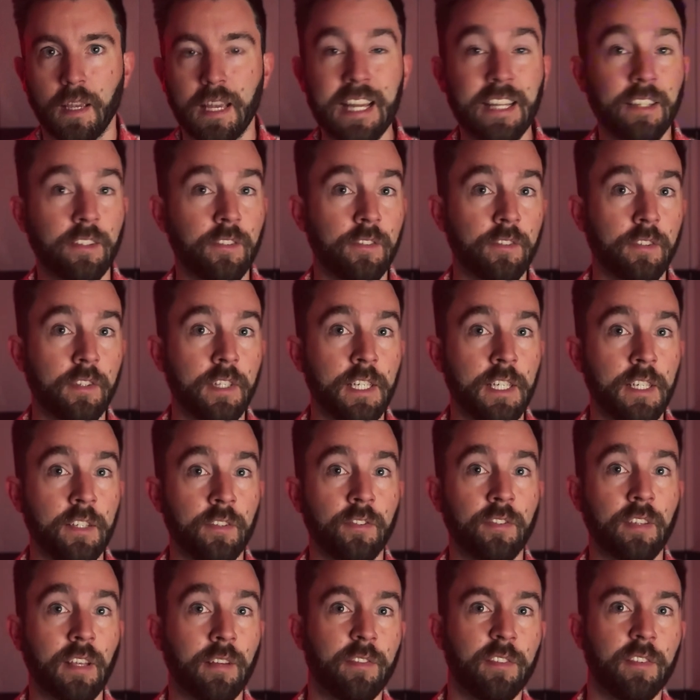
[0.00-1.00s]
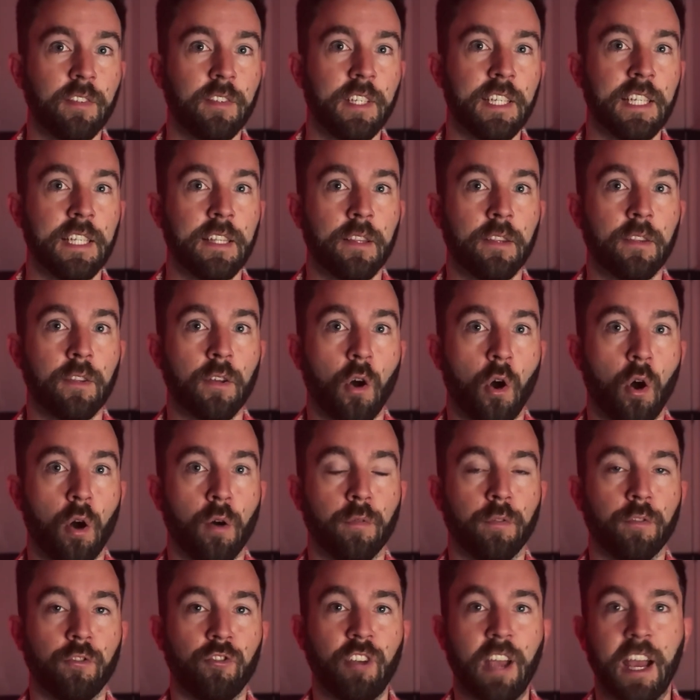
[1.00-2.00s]
It's the 17th
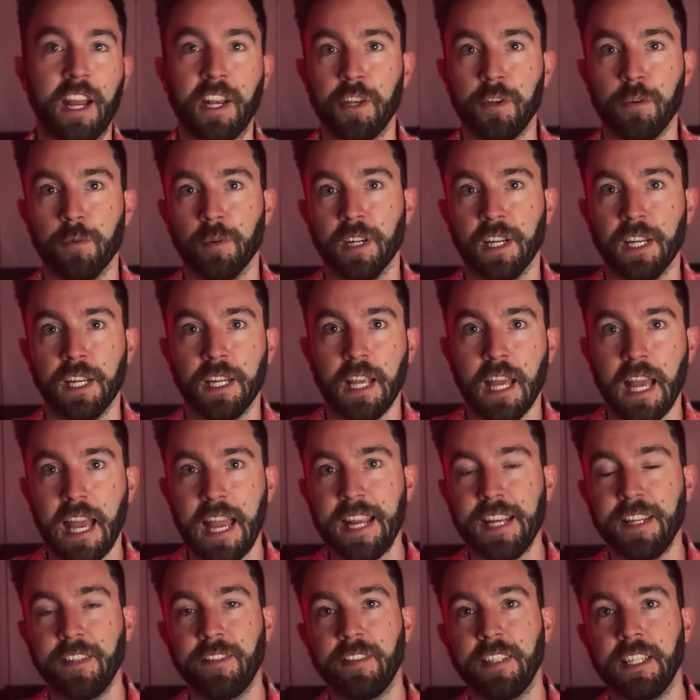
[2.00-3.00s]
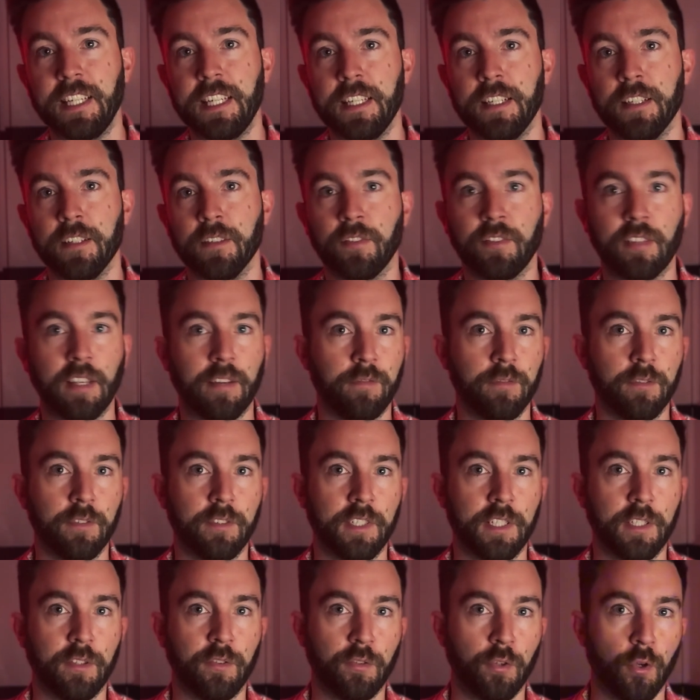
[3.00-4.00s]
of January
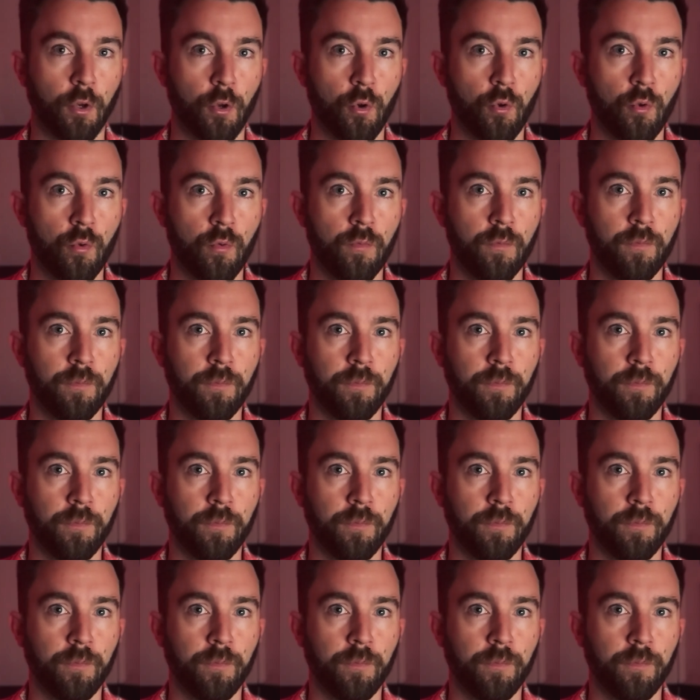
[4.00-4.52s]
1872.